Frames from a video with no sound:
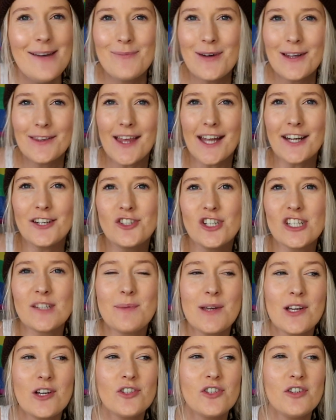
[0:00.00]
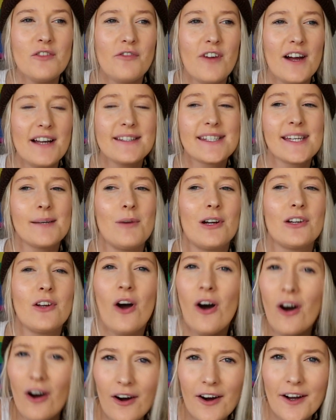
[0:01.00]
But like, just because you find someone
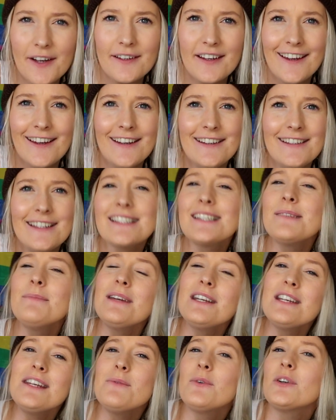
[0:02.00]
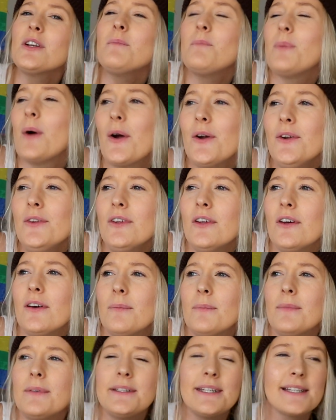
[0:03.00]
hot doesn't mean you want to bone them.